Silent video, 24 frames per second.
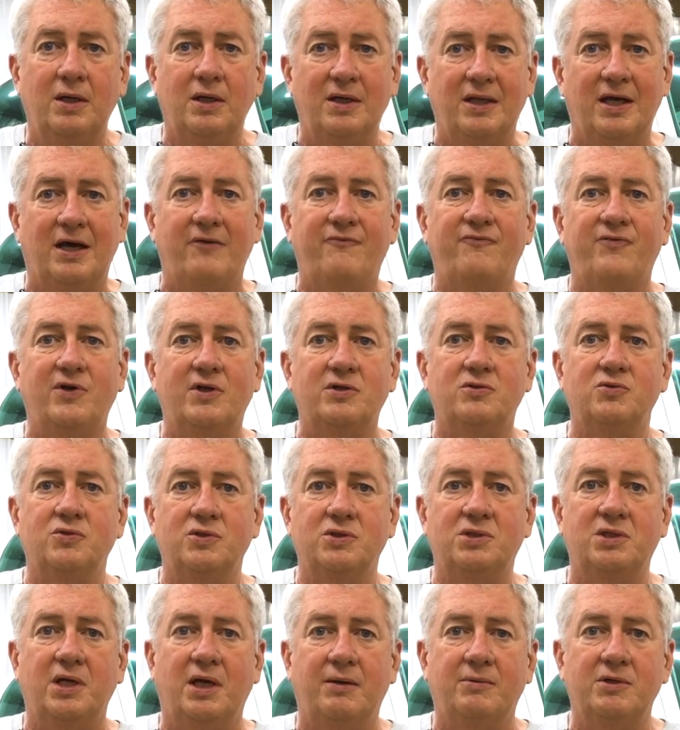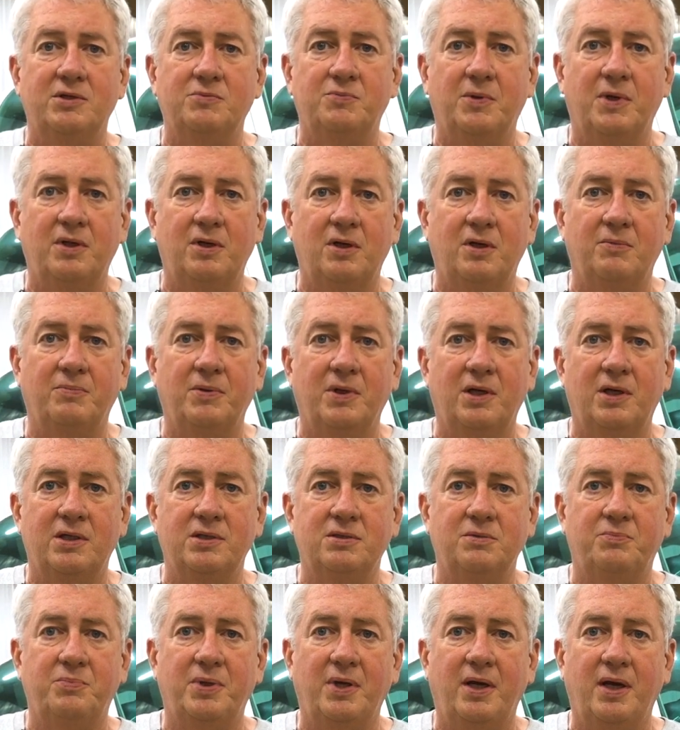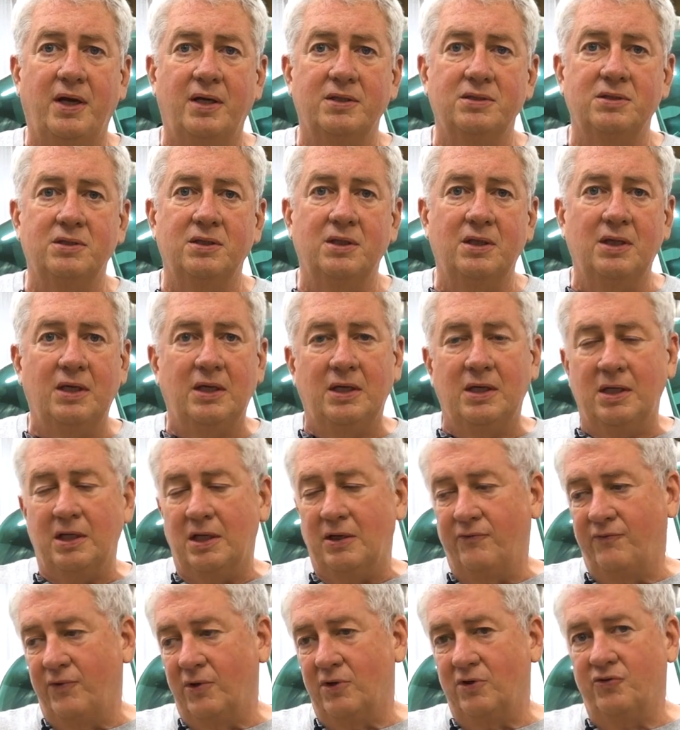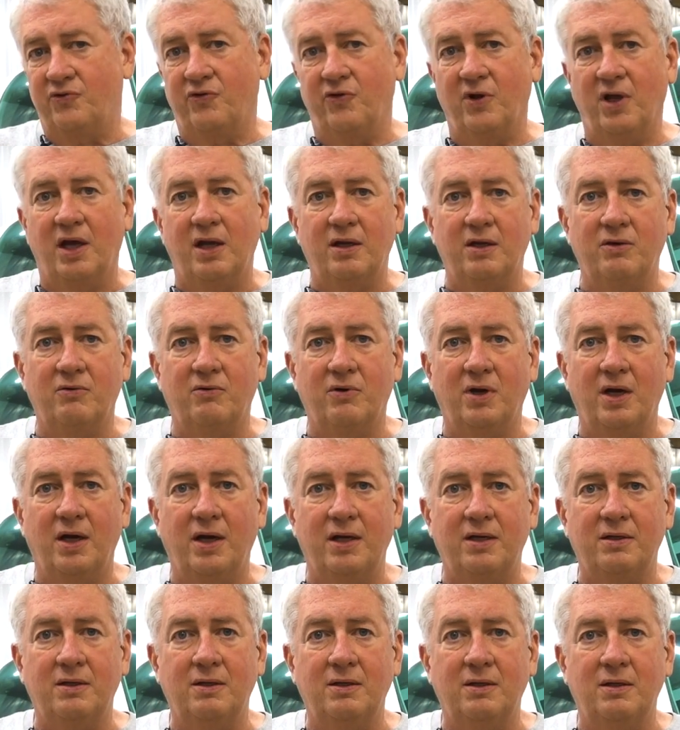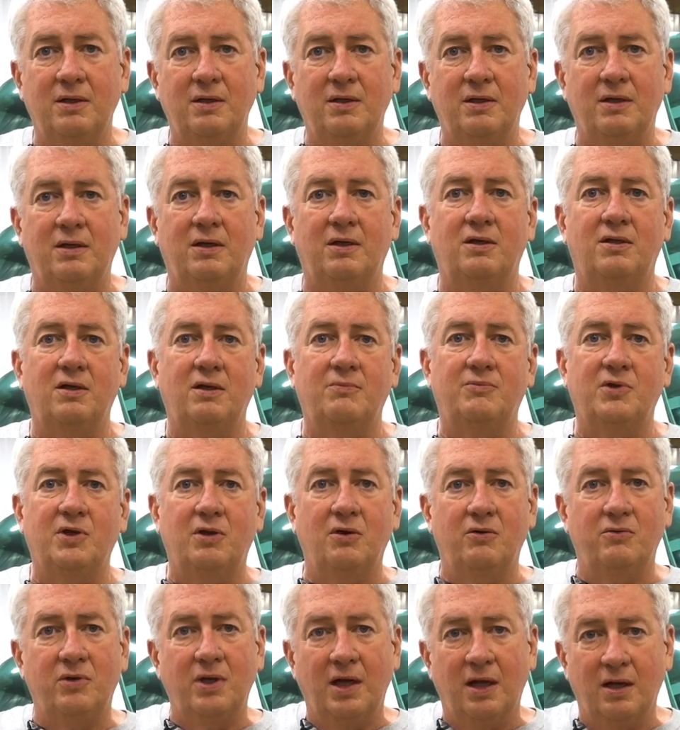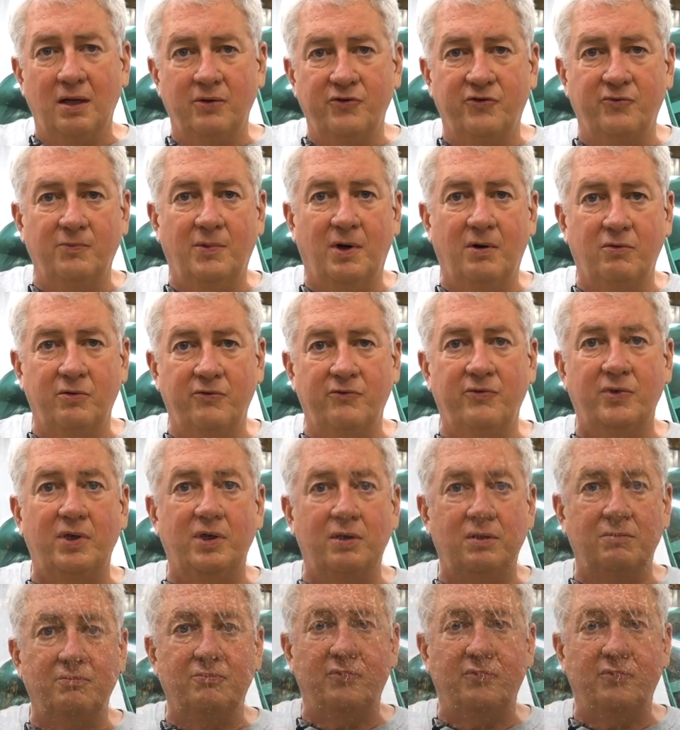That fence was damaged by the airplane as it passed. It veered slightly right in an attempt to go down a small ravine